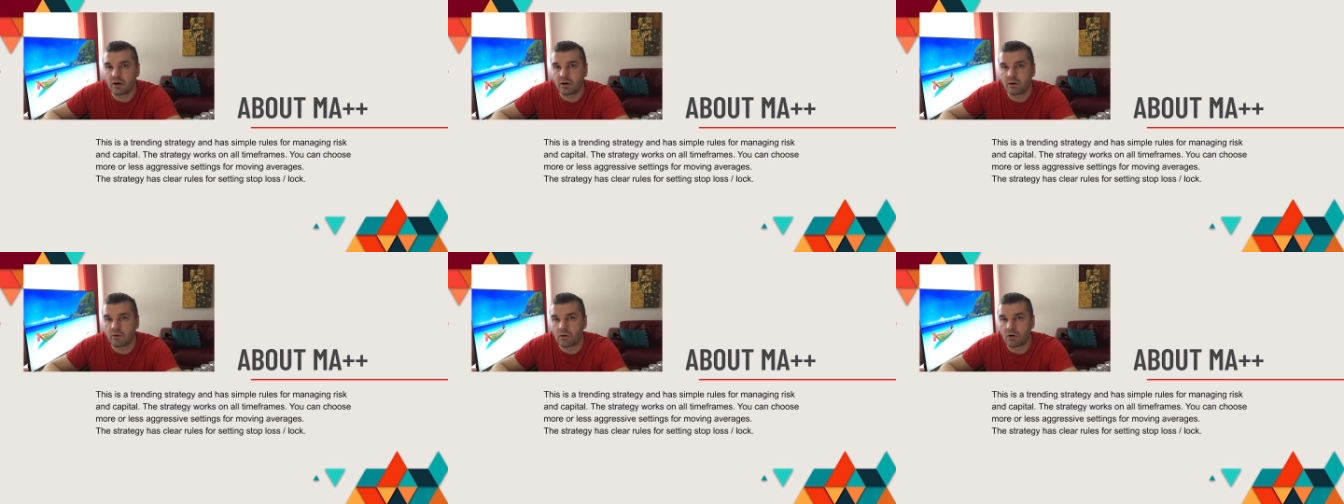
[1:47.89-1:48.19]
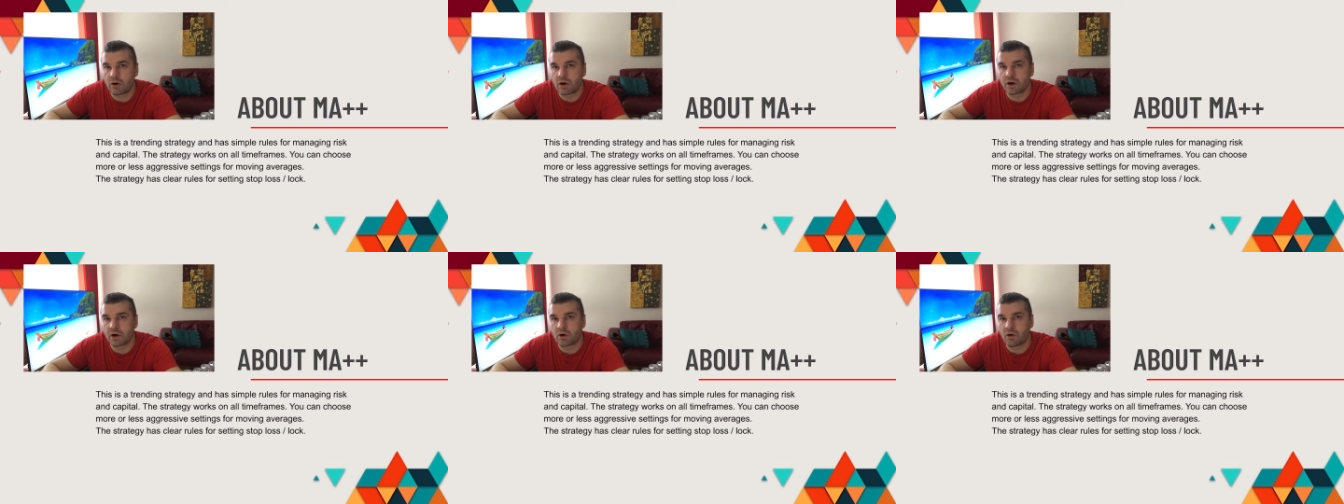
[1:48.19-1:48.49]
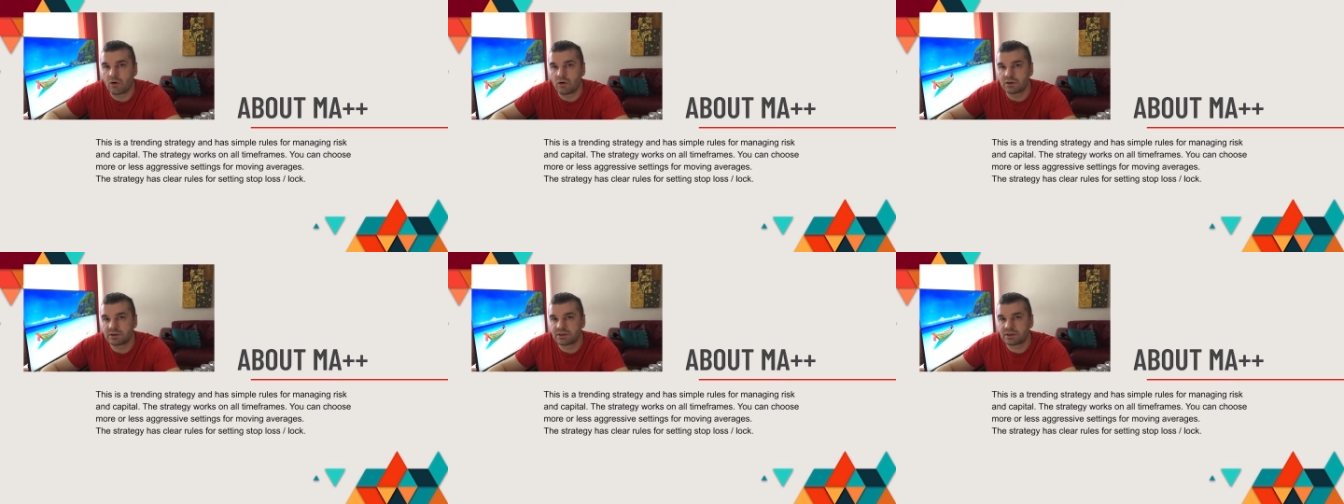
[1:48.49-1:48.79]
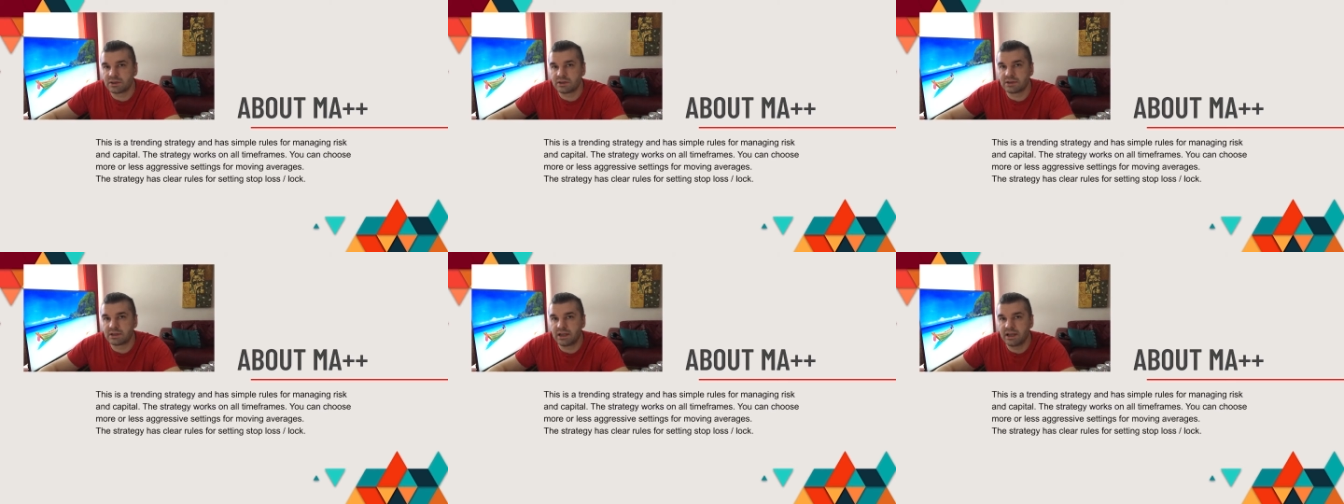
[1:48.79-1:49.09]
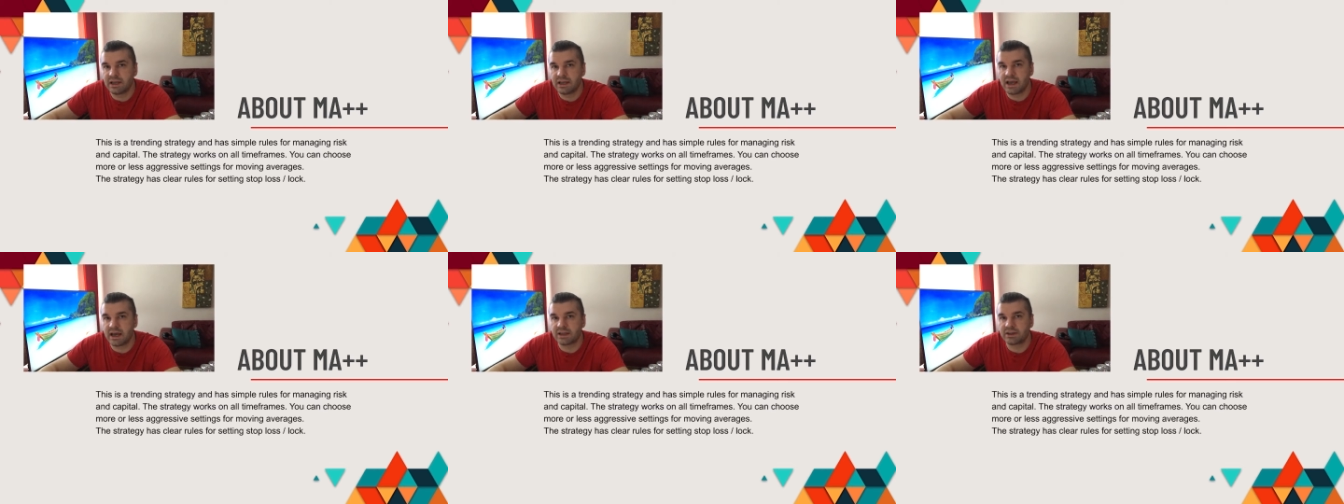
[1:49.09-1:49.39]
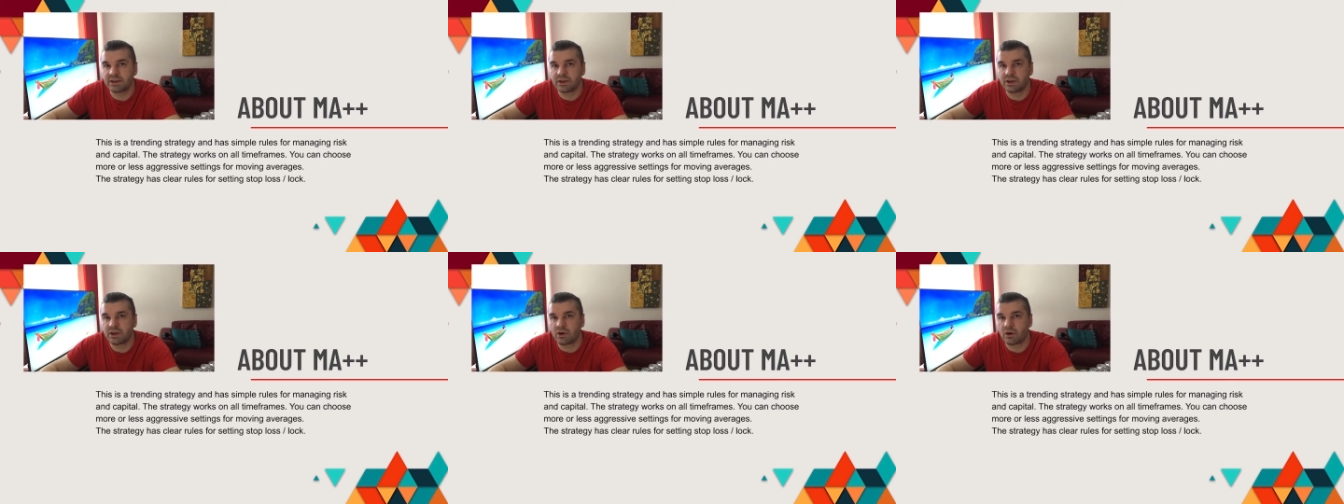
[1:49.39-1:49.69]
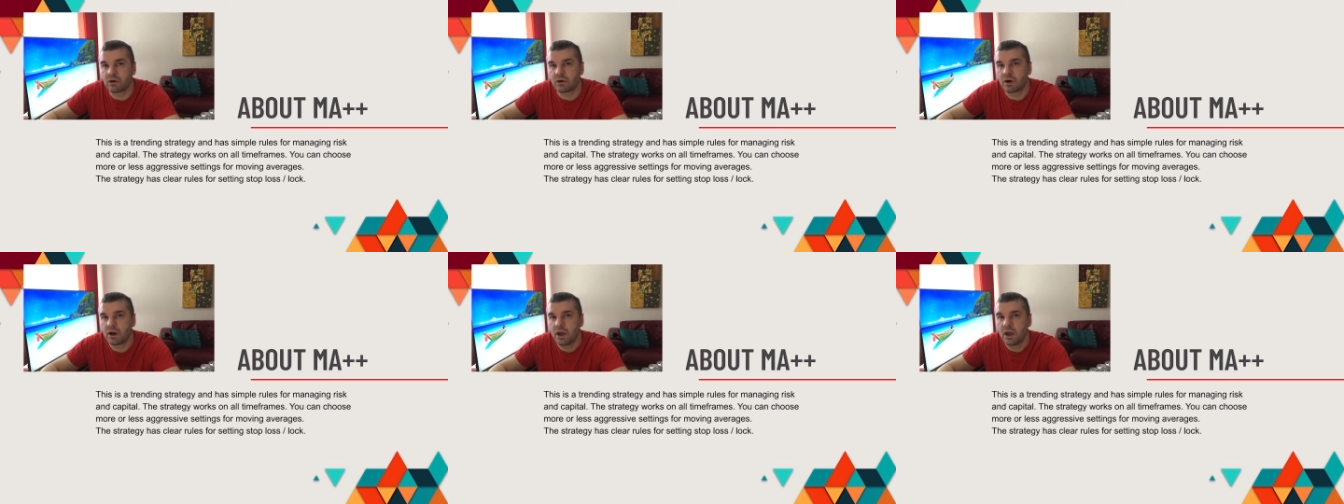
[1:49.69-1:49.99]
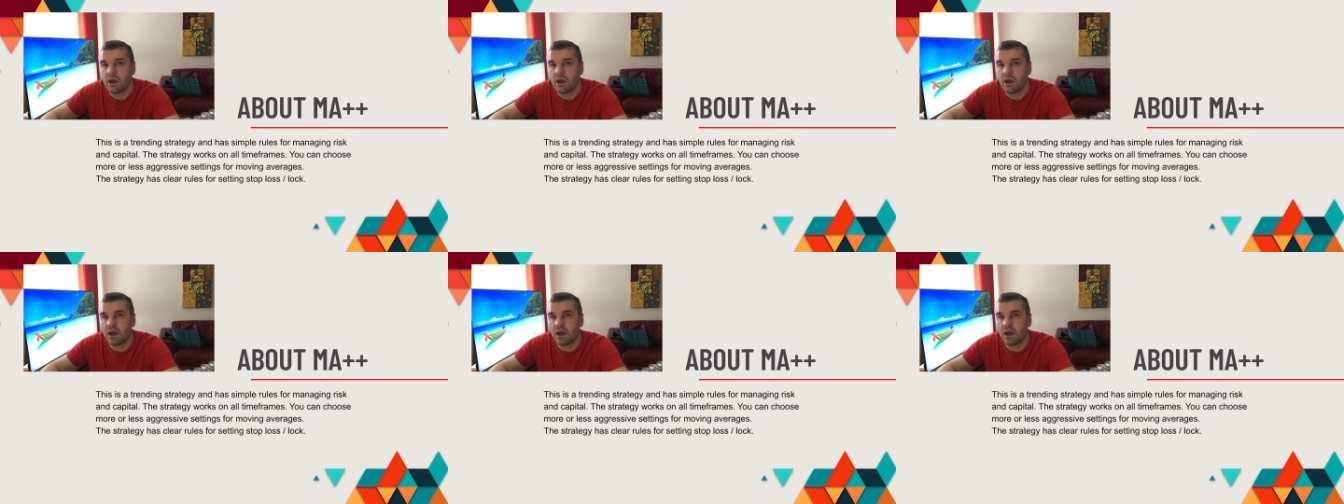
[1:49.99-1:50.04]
or constantly get your